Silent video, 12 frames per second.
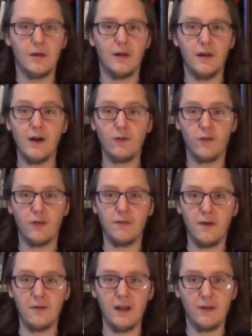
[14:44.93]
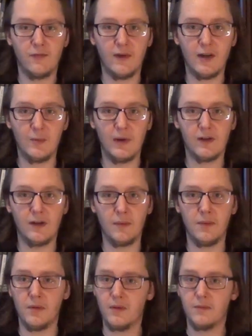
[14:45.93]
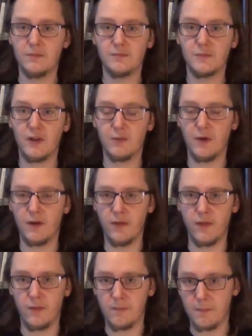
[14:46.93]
And now to the very last thing I picked up this month.